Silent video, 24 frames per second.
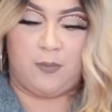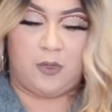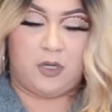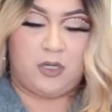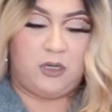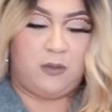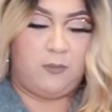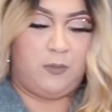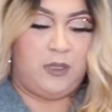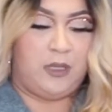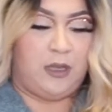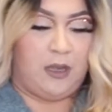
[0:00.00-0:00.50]

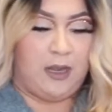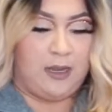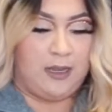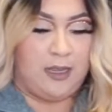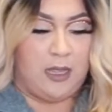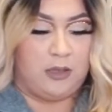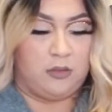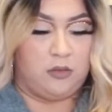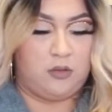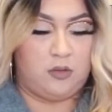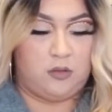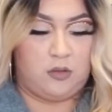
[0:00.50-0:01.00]
gonna be
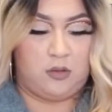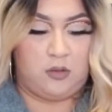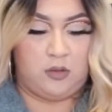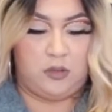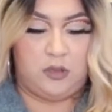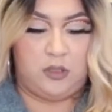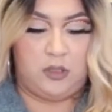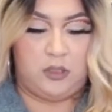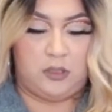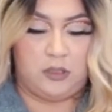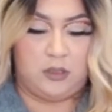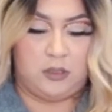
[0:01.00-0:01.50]
rayando
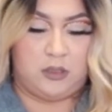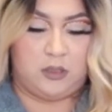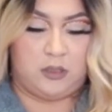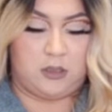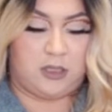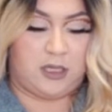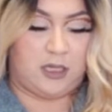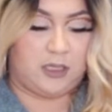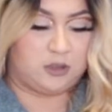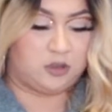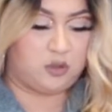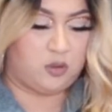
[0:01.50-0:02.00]
the
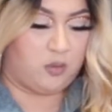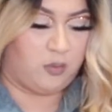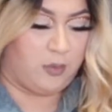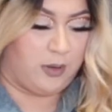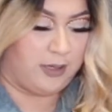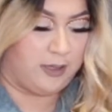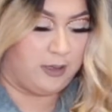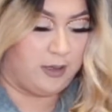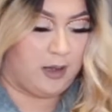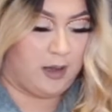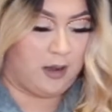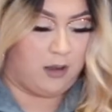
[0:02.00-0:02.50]
queso
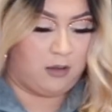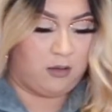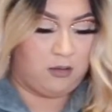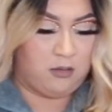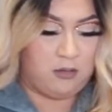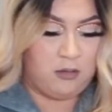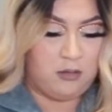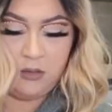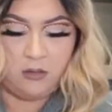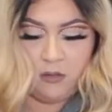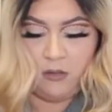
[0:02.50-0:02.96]
right now.